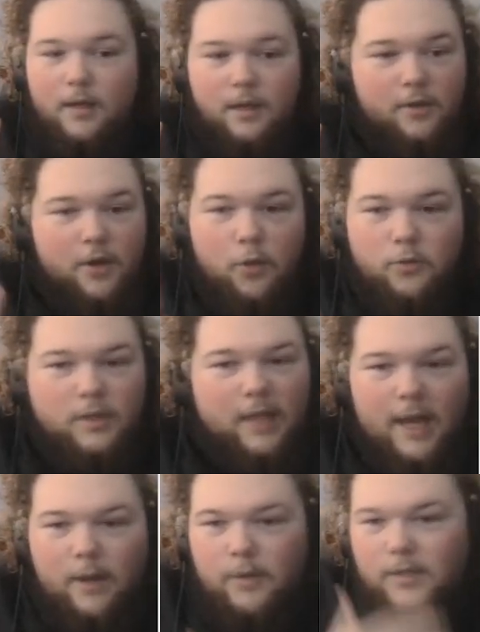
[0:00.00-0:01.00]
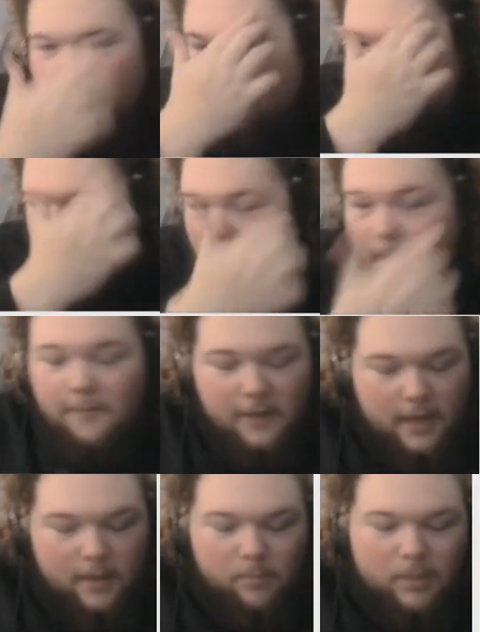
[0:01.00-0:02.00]
no delay whatsoever. I'm
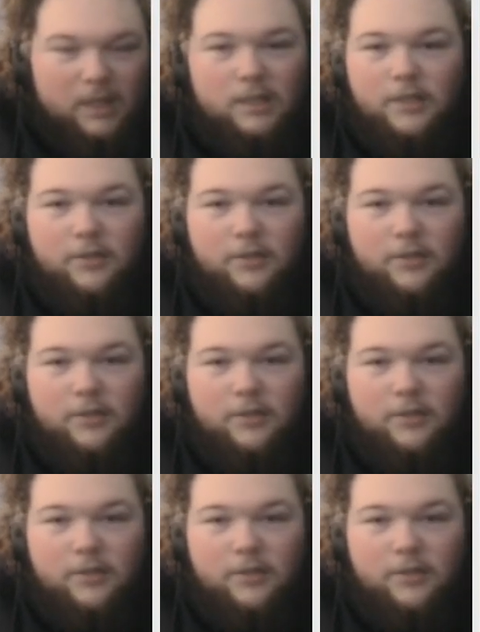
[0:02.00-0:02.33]
fucking balling